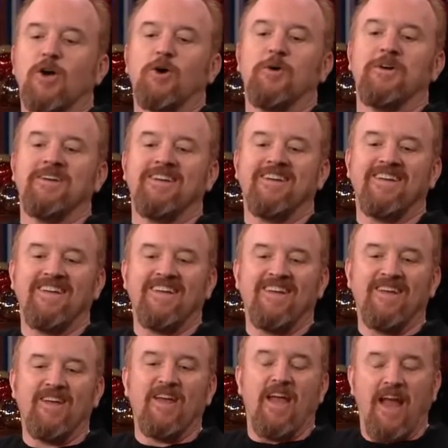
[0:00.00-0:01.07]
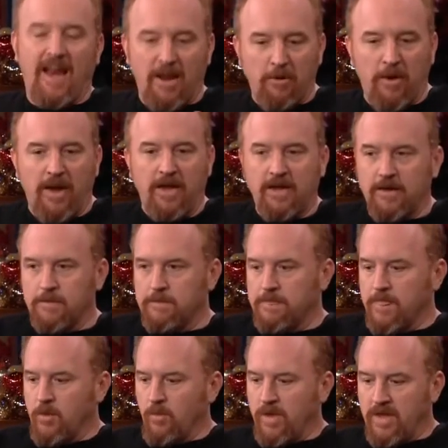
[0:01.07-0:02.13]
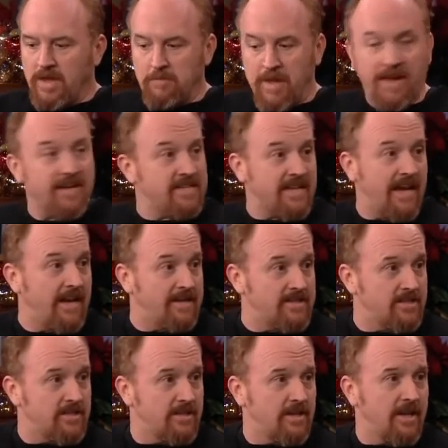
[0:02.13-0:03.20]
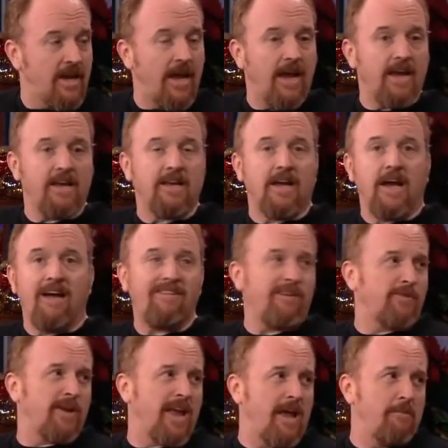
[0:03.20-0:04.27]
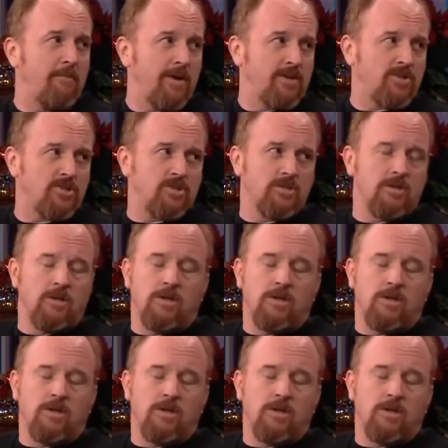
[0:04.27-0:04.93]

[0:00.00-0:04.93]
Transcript: So, anyway, we make a tent, and I've never camped much.